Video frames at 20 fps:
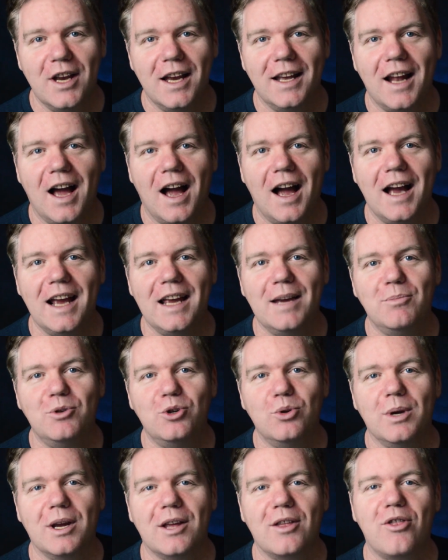and I am
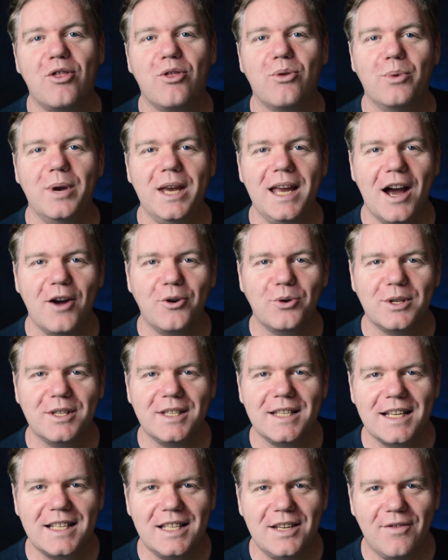doing
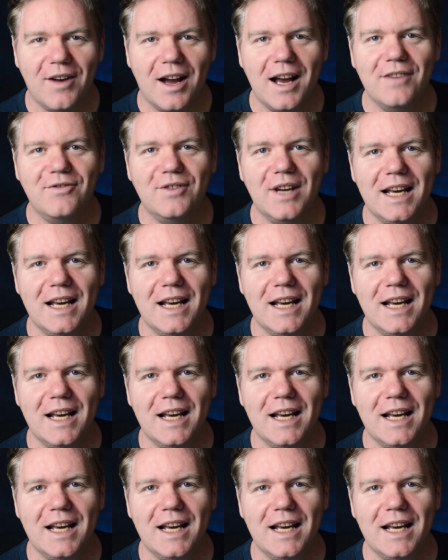365